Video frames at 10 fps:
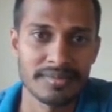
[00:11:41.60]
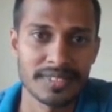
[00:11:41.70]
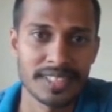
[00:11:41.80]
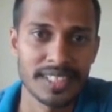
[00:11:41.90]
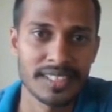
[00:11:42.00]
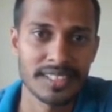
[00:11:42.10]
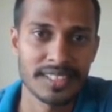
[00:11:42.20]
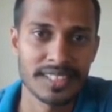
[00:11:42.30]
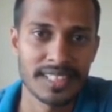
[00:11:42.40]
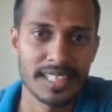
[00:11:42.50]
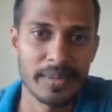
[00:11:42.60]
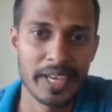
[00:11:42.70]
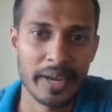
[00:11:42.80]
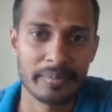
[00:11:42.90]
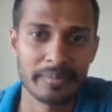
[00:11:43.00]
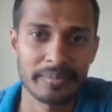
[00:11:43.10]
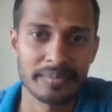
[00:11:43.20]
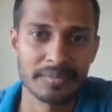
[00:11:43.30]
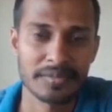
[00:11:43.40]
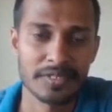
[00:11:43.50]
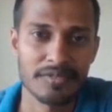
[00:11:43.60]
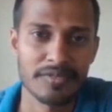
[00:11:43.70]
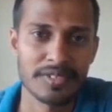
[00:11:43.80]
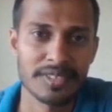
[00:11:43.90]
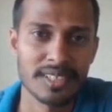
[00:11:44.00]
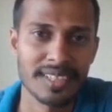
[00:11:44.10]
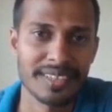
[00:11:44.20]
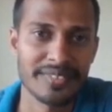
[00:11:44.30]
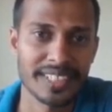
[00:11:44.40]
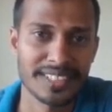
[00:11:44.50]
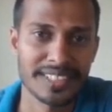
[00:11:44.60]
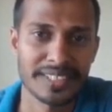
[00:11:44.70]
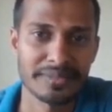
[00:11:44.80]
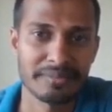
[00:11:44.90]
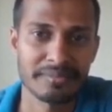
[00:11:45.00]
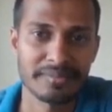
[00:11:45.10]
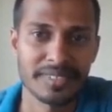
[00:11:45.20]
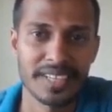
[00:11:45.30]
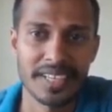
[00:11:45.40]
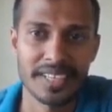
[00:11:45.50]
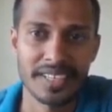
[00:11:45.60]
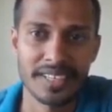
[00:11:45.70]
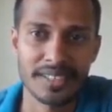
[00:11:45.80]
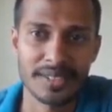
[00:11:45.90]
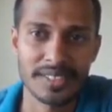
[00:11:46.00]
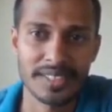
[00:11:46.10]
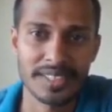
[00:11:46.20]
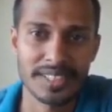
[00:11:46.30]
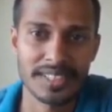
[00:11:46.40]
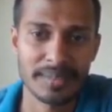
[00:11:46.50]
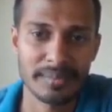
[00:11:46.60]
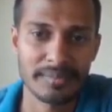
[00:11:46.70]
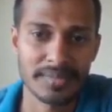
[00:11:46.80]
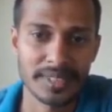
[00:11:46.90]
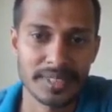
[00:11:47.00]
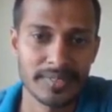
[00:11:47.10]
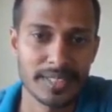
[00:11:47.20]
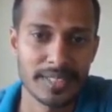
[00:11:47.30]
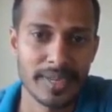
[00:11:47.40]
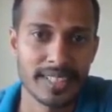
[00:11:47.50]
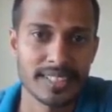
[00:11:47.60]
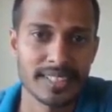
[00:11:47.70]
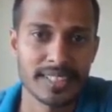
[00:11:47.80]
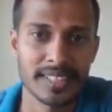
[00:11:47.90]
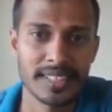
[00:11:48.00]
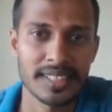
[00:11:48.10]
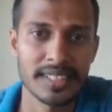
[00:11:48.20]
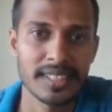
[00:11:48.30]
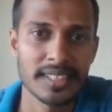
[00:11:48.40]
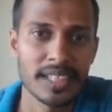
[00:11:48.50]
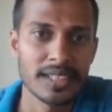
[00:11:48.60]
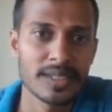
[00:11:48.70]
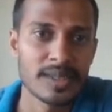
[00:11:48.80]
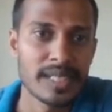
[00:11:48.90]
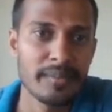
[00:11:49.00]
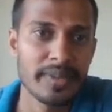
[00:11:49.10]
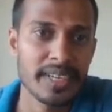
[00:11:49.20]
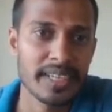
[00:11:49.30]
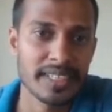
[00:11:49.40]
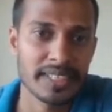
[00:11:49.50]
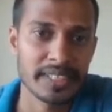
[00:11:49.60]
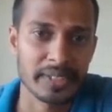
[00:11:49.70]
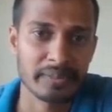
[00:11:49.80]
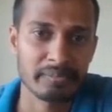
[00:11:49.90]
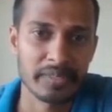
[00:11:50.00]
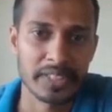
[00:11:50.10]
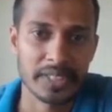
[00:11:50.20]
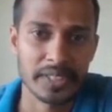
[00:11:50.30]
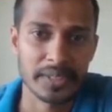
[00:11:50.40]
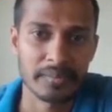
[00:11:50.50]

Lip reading: See, this is Libya, full of desert. Here also this some of this part is desert. So Libyan desert this is.